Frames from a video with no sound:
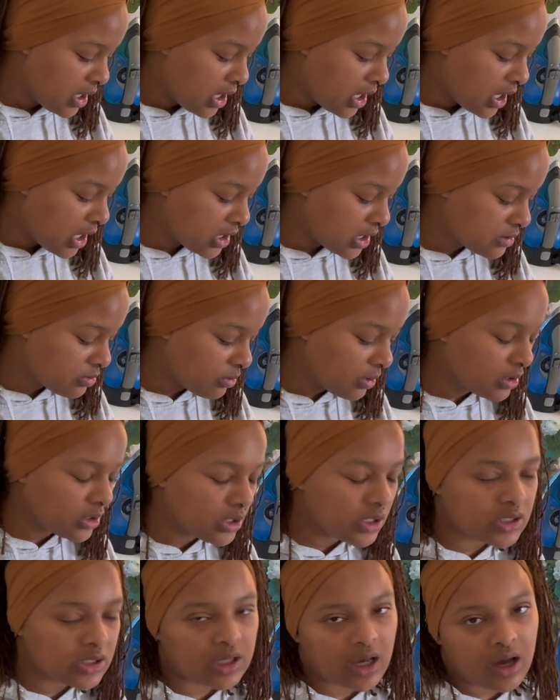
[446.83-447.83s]
as well
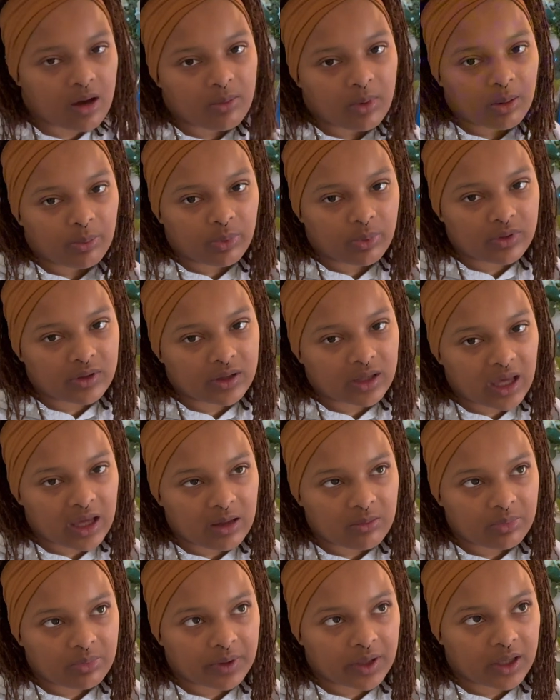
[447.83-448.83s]
as come up with a
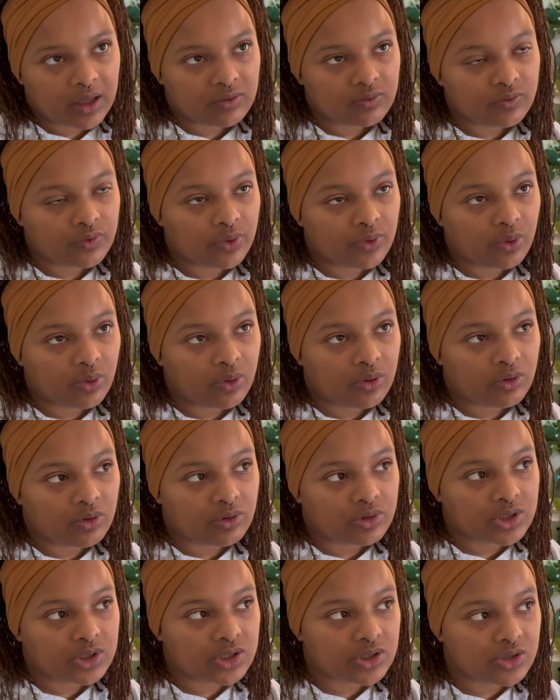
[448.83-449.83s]
game plan for
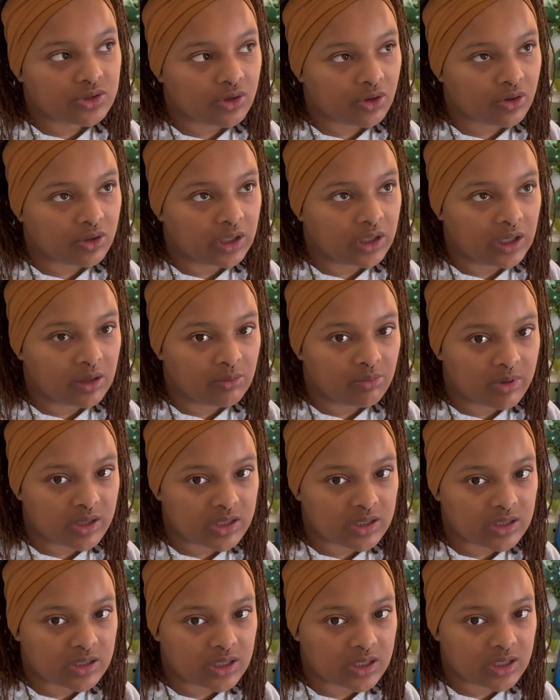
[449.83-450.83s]
starting a
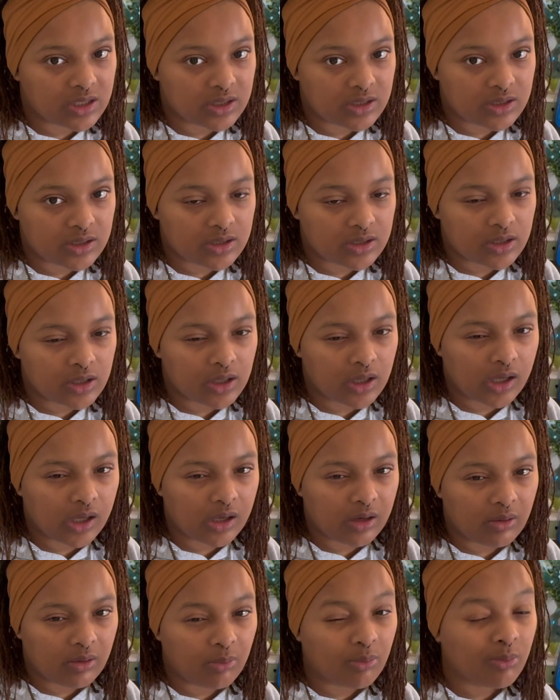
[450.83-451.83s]
business
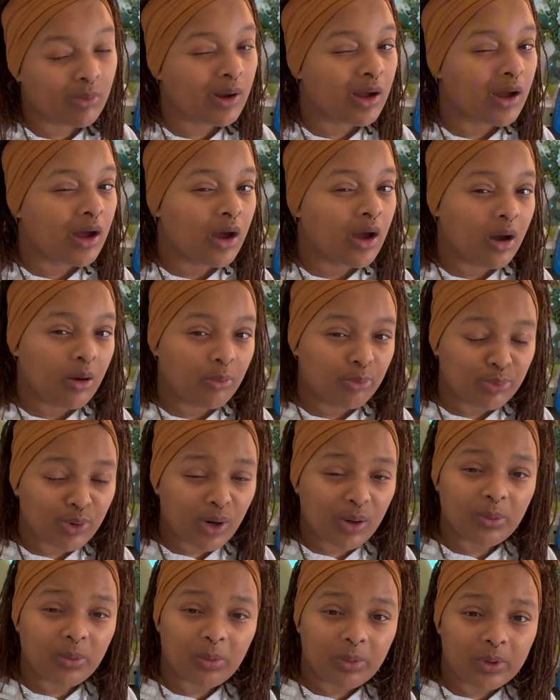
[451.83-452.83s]
in
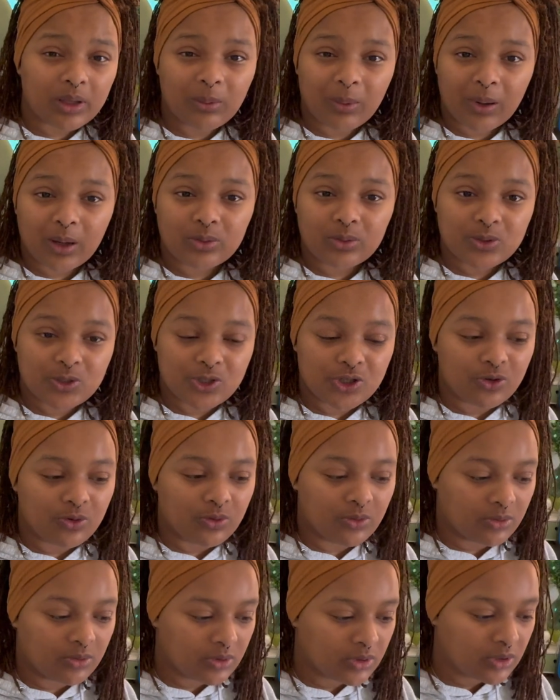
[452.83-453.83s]
probably about
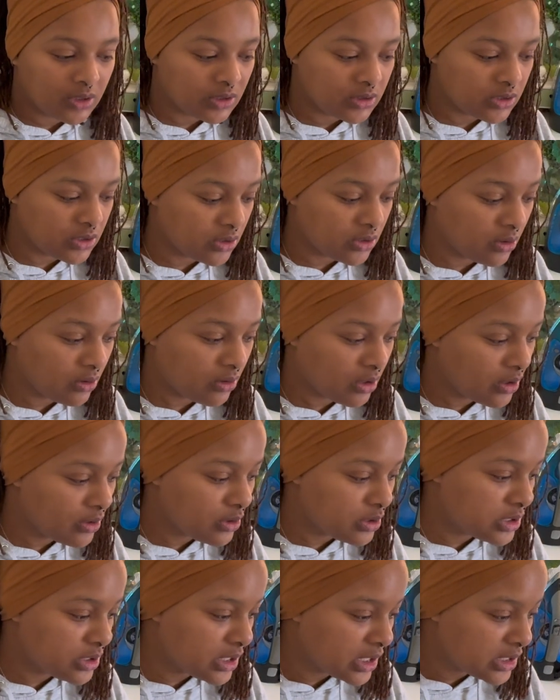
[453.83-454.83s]
June. So I
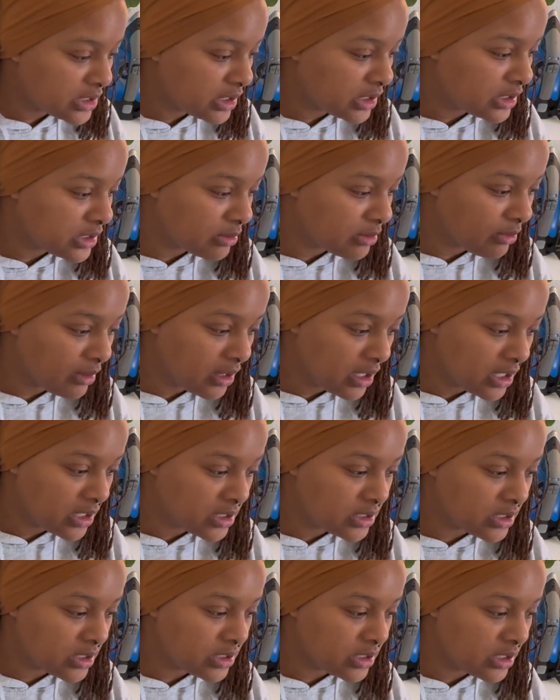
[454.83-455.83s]
was testing some
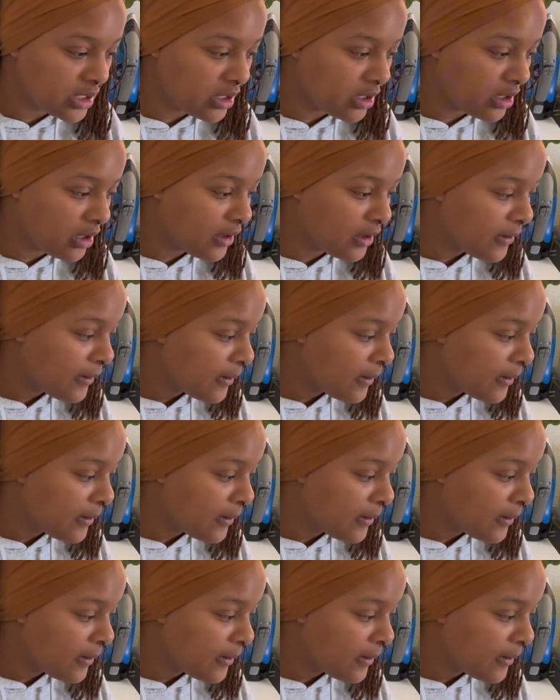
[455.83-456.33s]
things to see